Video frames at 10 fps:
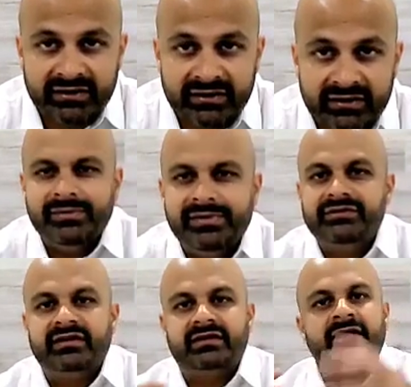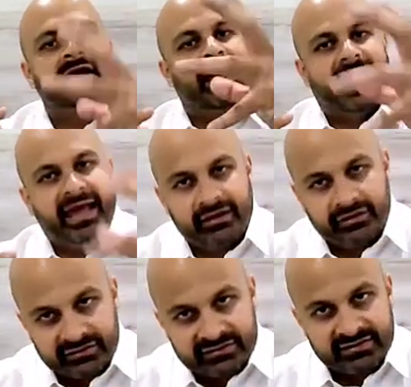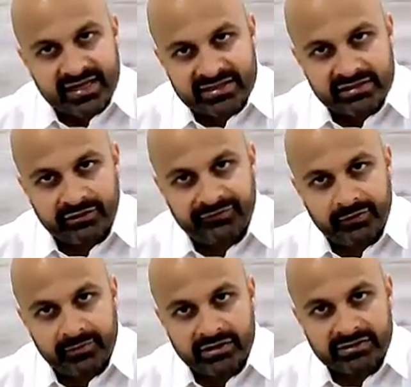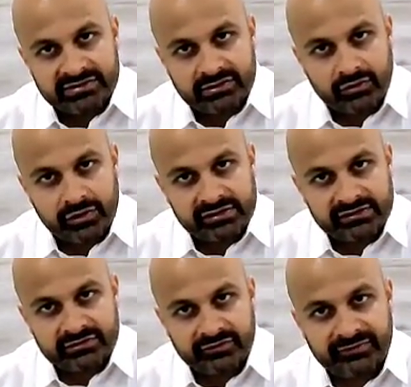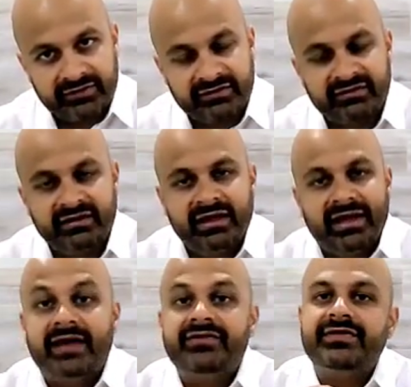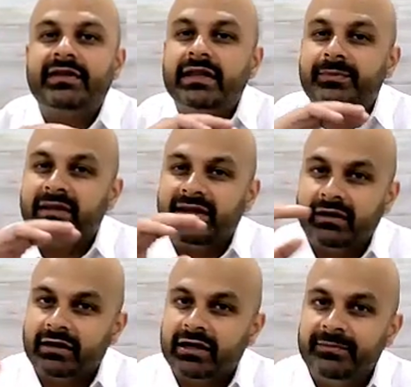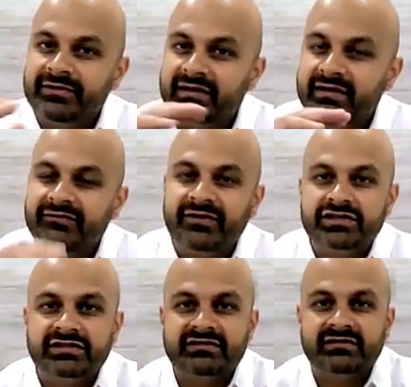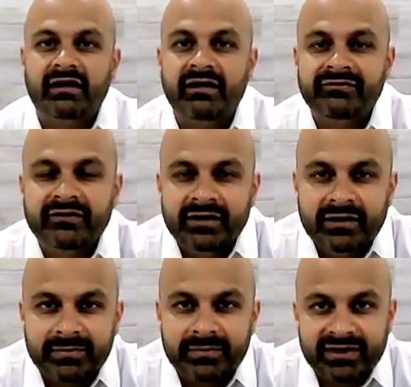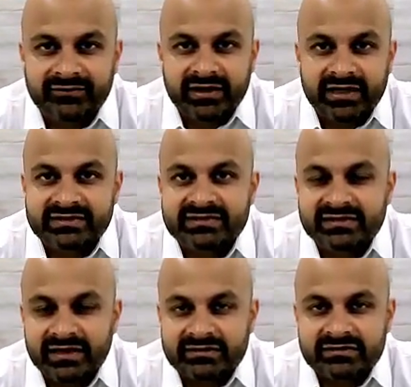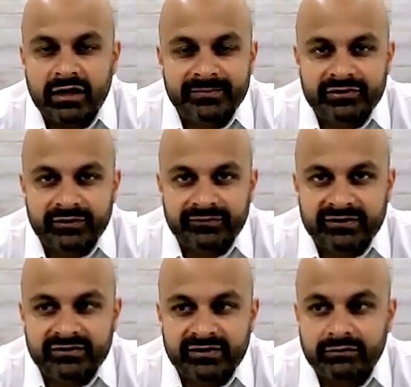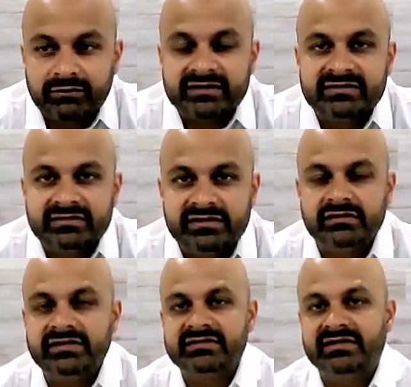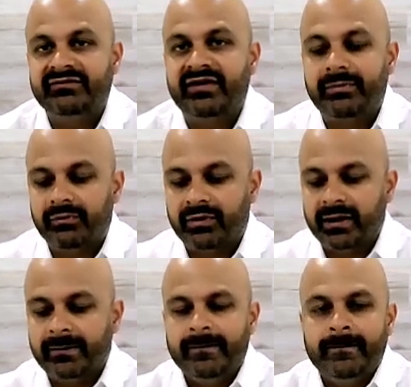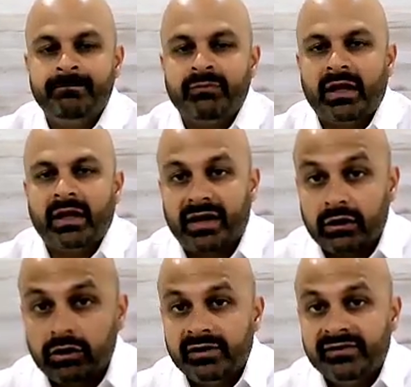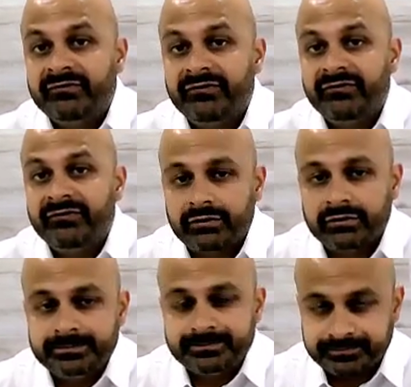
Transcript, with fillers: and the mucin anchors that tear film onto the corneal surface, and then the lipid layer comes in and finishes it off by giving a nice slick top surface so that the rest of the tear doesn't evaporate. But I'll go even further,